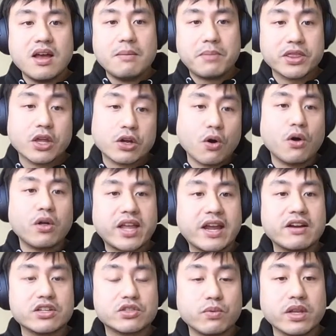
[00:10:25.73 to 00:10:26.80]
But the goal
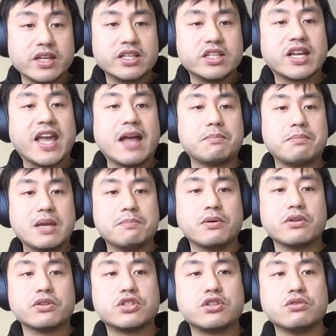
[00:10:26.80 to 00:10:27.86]
here is really to get
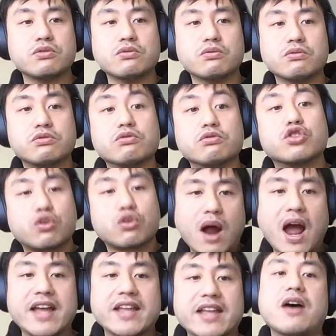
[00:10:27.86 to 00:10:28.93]
people to
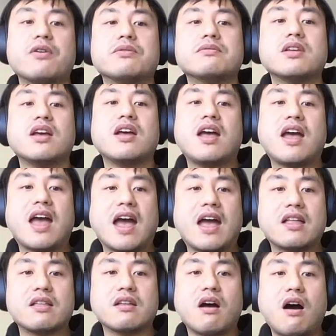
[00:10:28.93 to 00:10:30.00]
try it out.
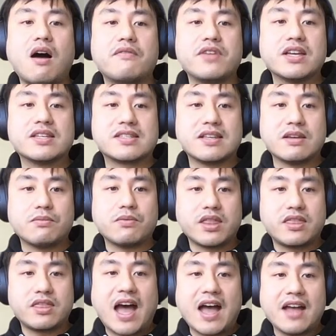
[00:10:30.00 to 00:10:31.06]
And obviously
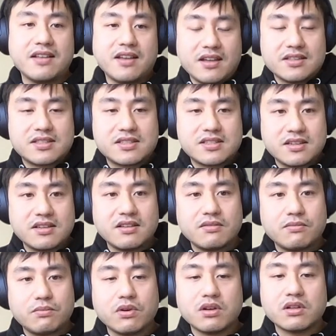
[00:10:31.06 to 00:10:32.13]
with that, it
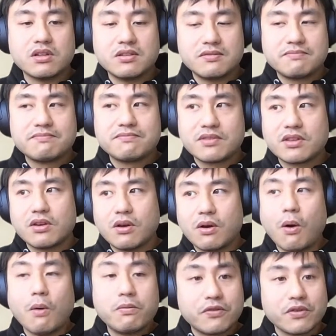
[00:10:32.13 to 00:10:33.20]
will
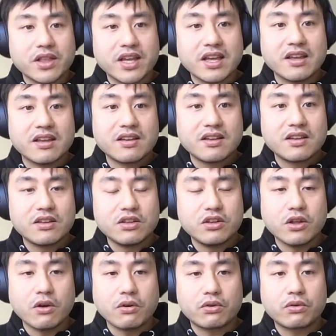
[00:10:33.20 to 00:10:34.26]
hopefully,
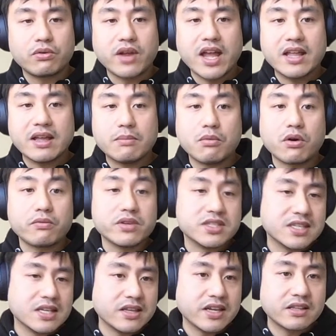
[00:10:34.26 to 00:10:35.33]
create a more
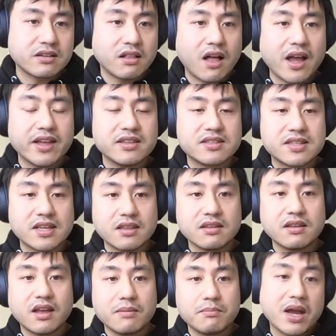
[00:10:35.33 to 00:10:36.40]
resilient client
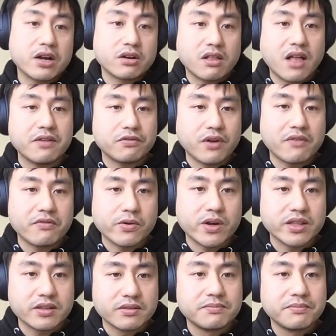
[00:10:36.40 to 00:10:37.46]
and better client for everyone.